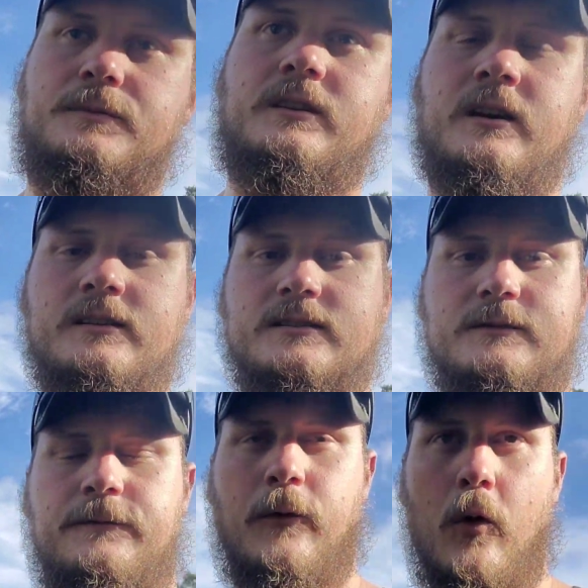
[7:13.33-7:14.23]

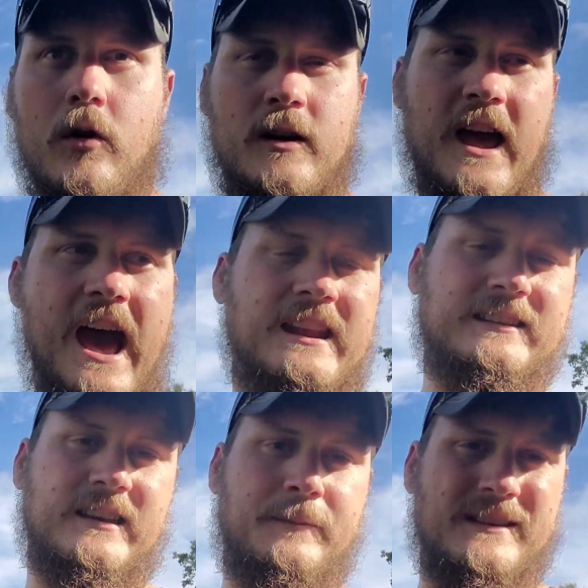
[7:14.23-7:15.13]
because Ford had it
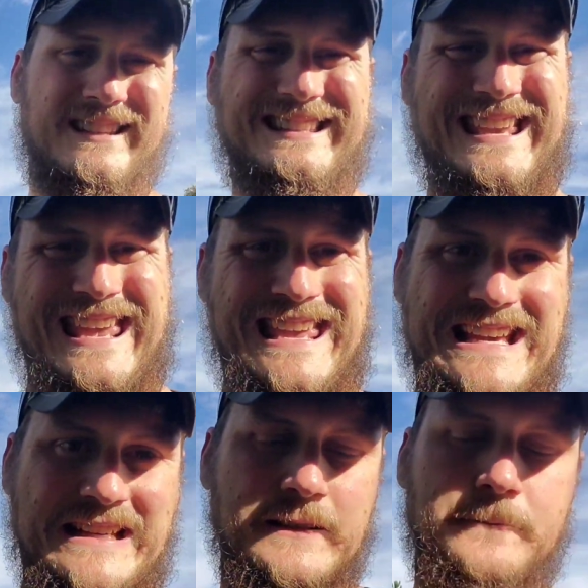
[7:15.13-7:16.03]
set up as a T,
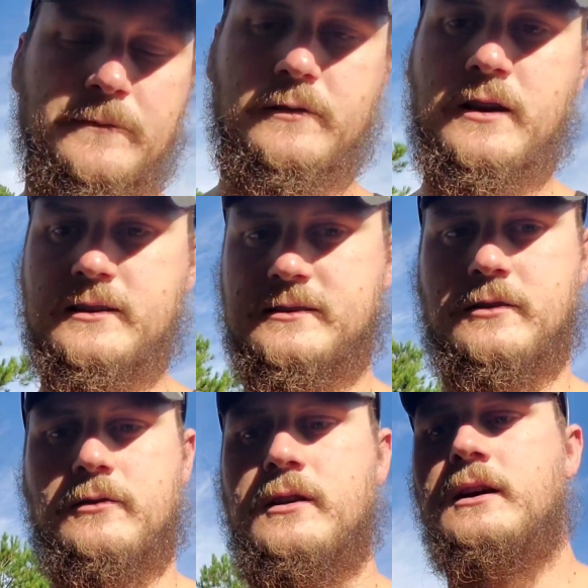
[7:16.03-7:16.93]
right?
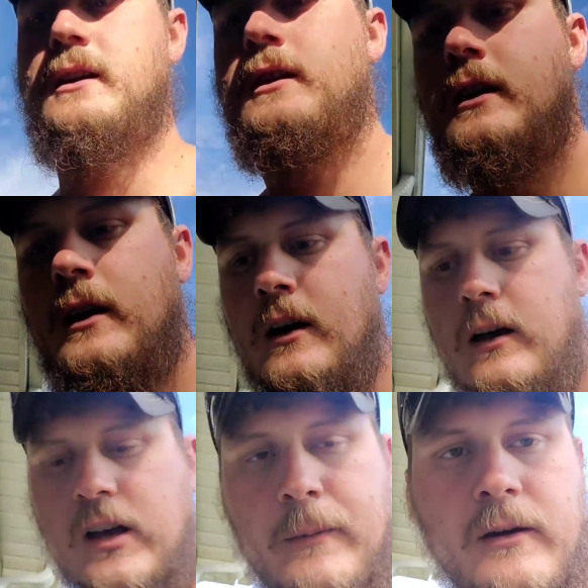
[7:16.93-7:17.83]
So
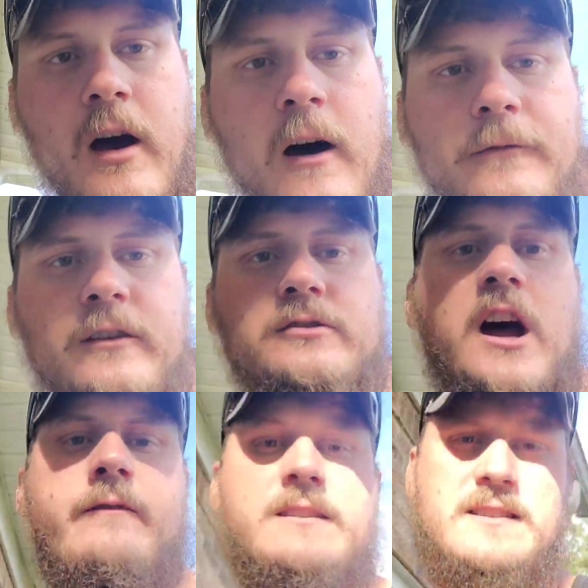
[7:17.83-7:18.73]
coming off the
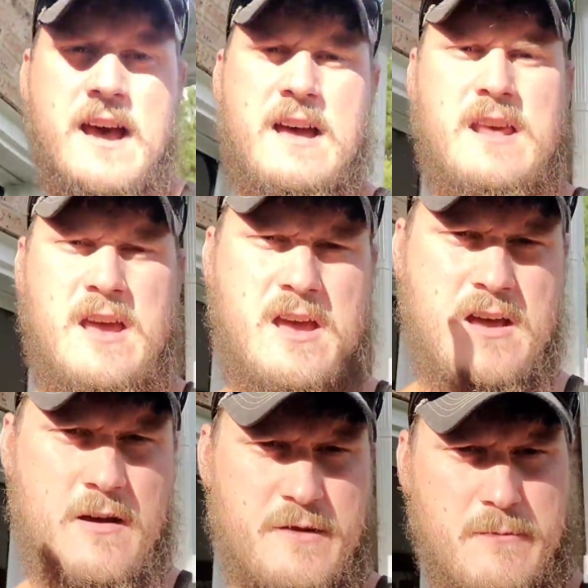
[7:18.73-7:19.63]
driver's side
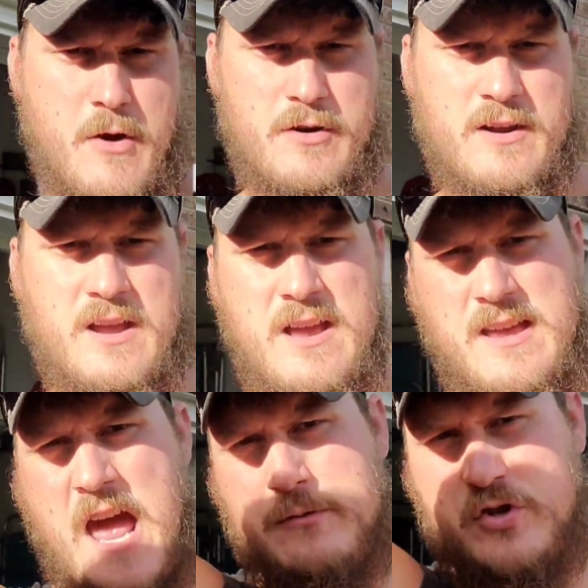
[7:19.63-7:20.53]
of the motor,
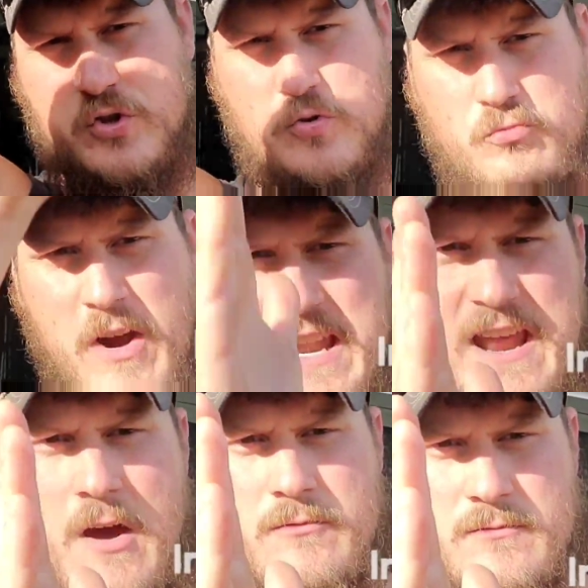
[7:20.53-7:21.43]
came straight down